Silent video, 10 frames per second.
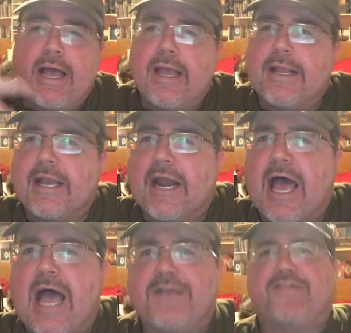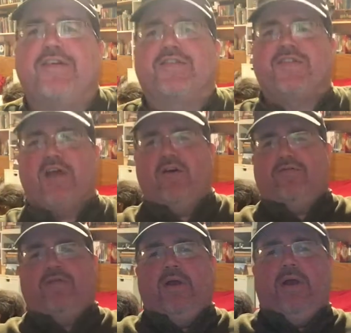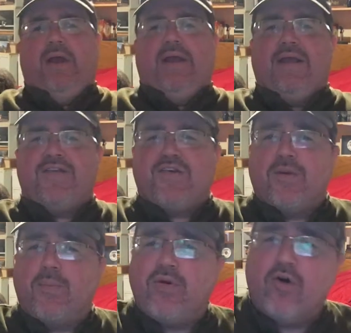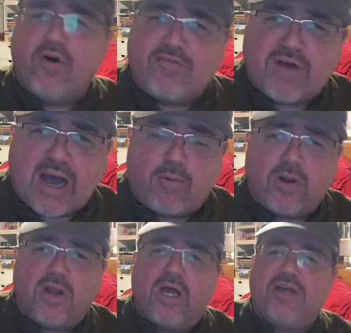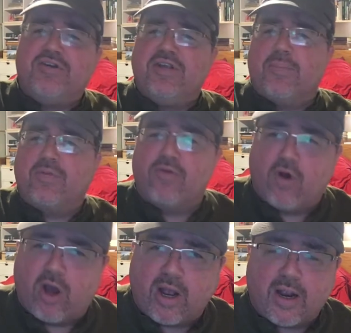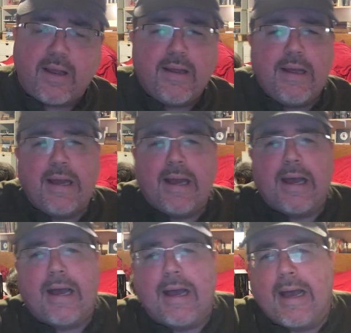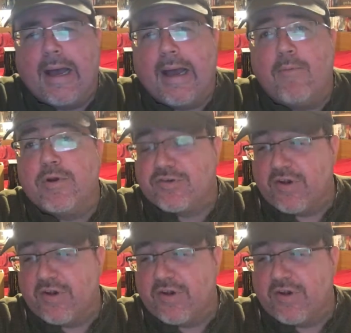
You got to ask yourself, is it a pure vowel, a diphthong, which